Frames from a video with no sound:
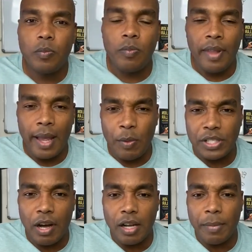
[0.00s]
and we
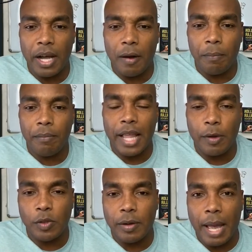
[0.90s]
talk about like
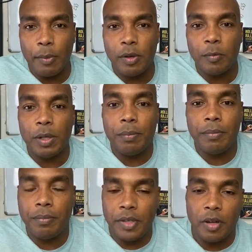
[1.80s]
what happened, what,
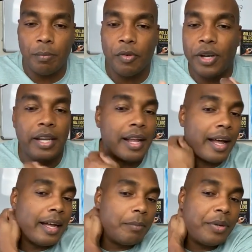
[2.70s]
you know, Maria and I
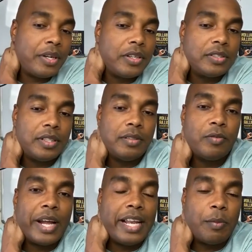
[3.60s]
and Pierce and
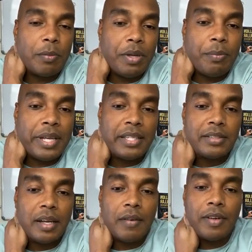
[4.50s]
Randy with the PPE
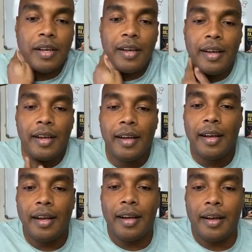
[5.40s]
stuff,
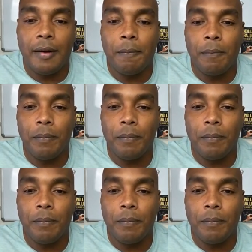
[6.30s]
um,